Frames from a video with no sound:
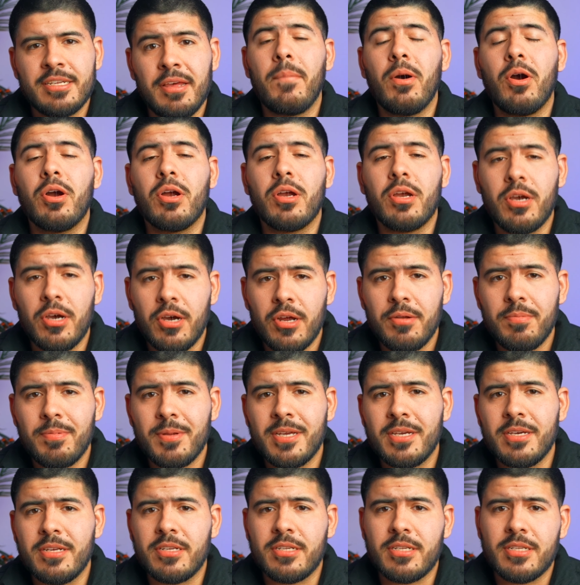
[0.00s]
But good,
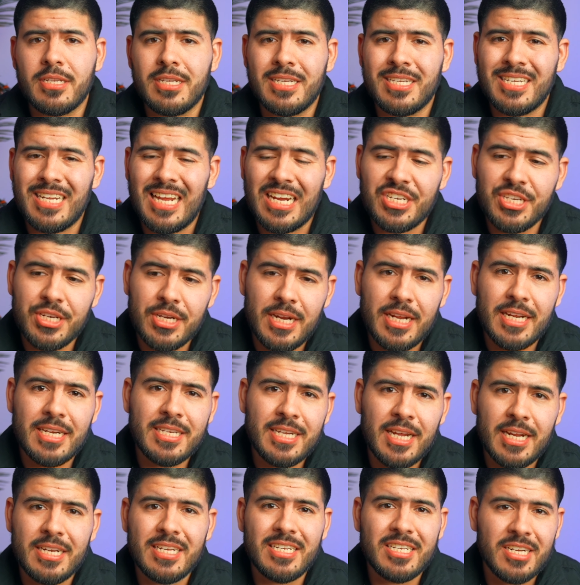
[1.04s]
because the Section 8
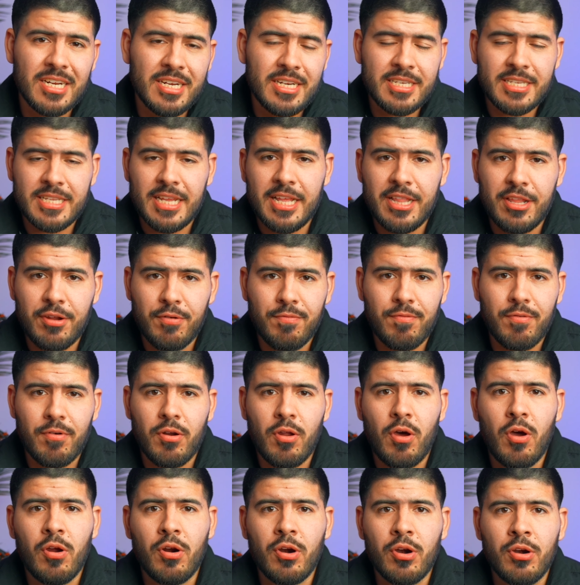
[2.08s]
tenant is gonna stay there for
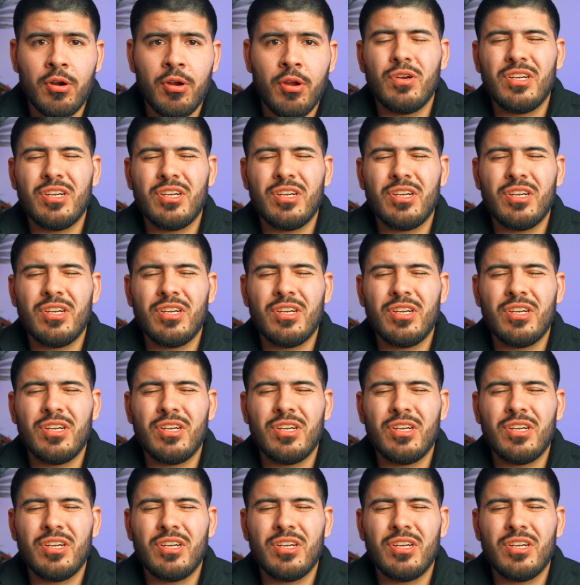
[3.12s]
longer,